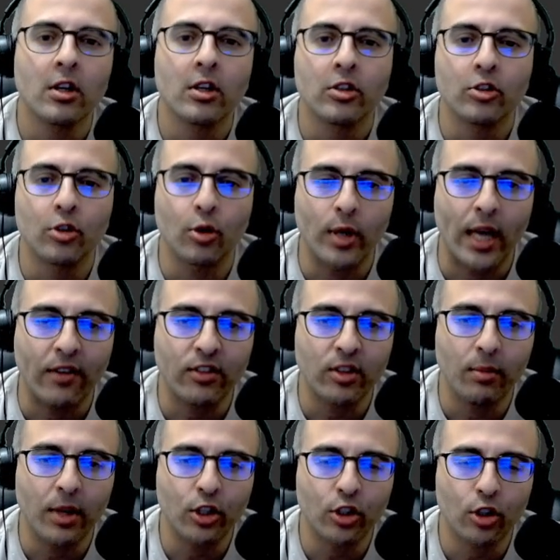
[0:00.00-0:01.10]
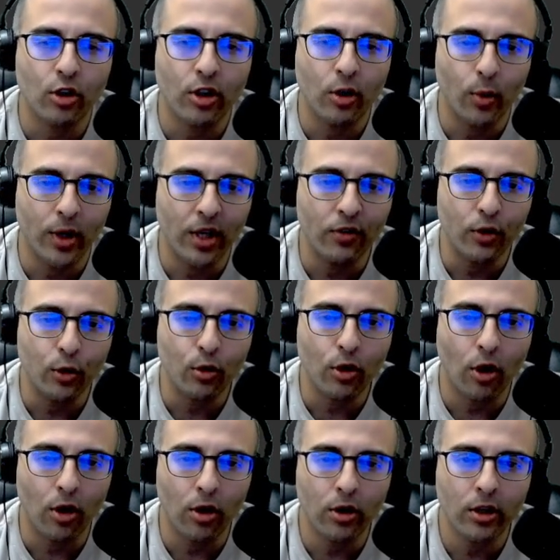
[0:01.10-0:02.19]
So you have to make sure that whatever you
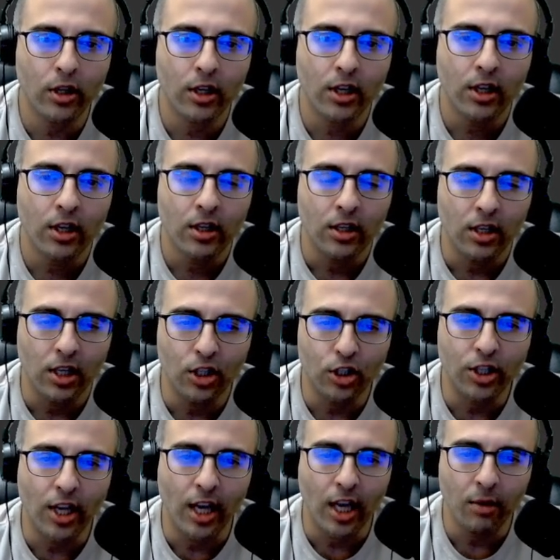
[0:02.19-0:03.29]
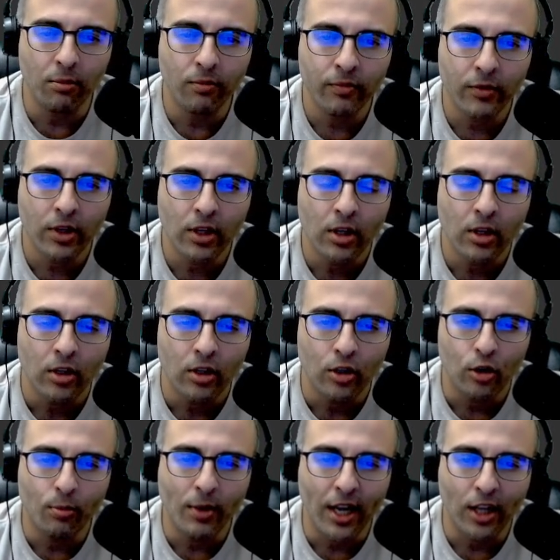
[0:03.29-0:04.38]
call each game,
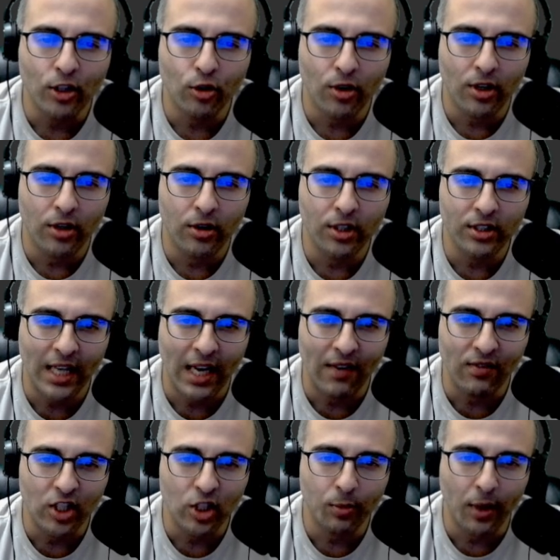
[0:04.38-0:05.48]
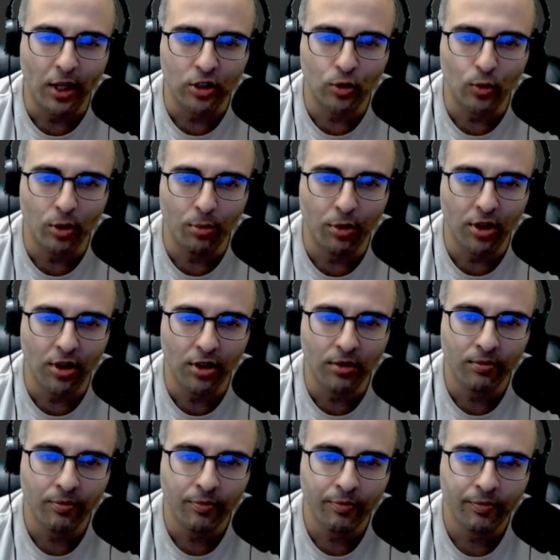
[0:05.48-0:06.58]
you make it so that it doesn't have any spaces when you put it in.
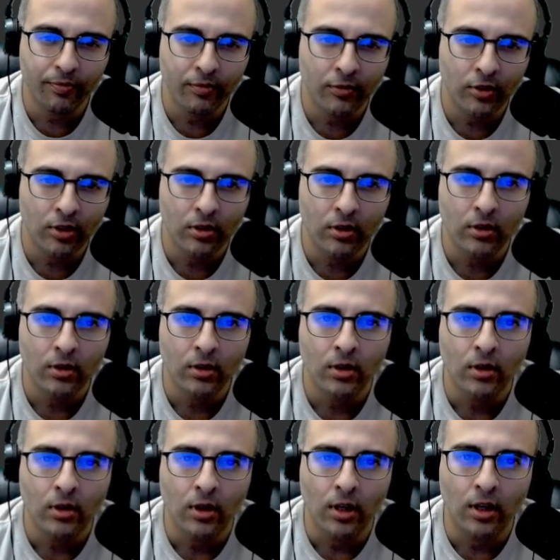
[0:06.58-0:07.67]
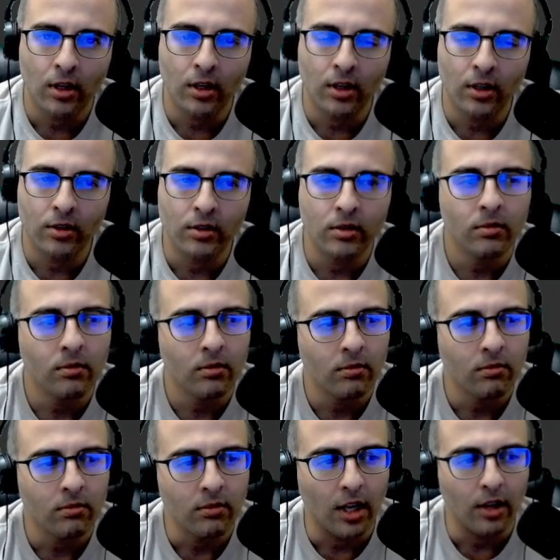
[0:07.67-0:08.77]
And
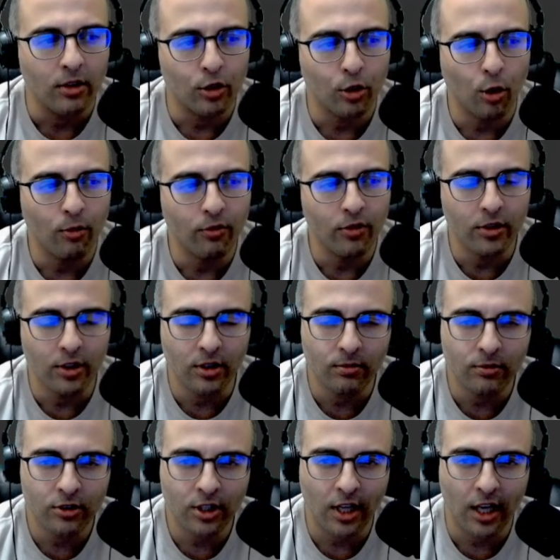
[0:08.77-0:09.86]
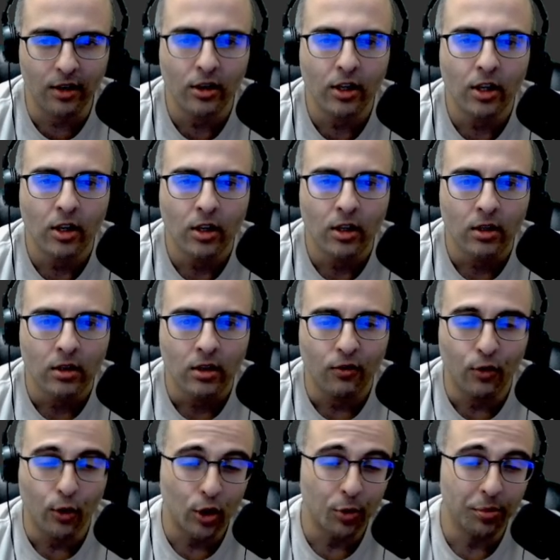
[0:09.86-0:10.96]
yeah, just hopefully chat, if
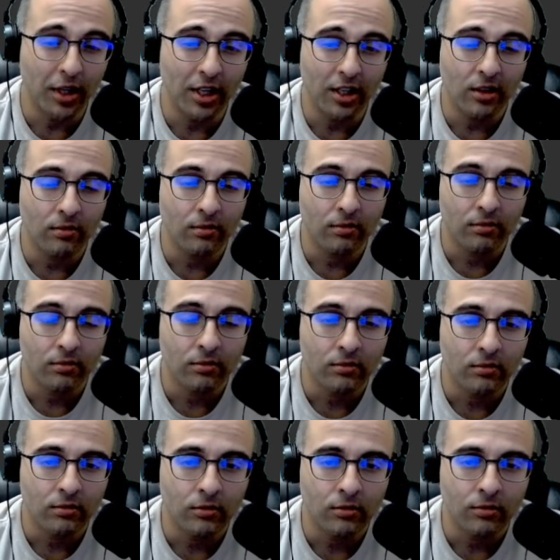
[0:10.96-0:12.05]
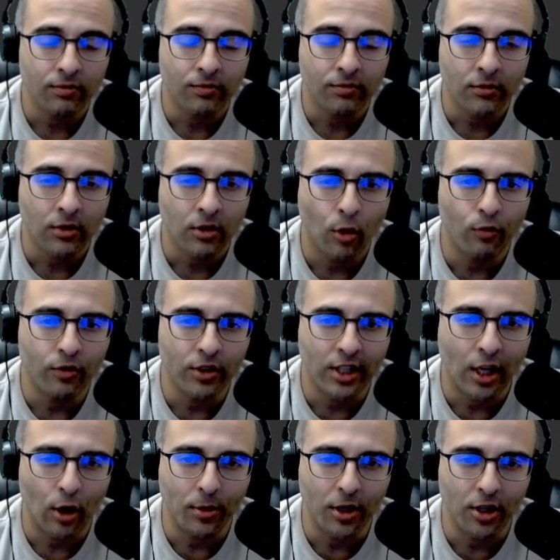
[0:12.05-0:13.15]
you explain it, hopefully
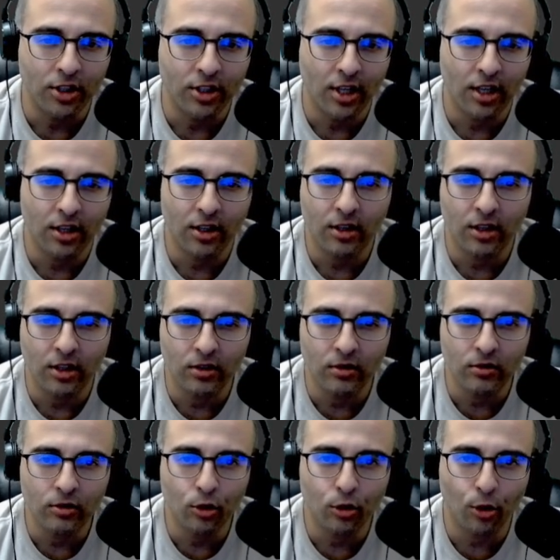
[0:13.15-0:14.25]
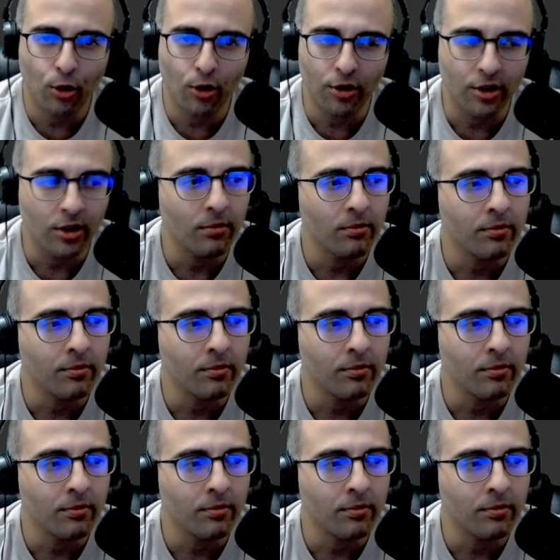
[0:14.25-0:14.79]
chat will be understanding and choose accordingly.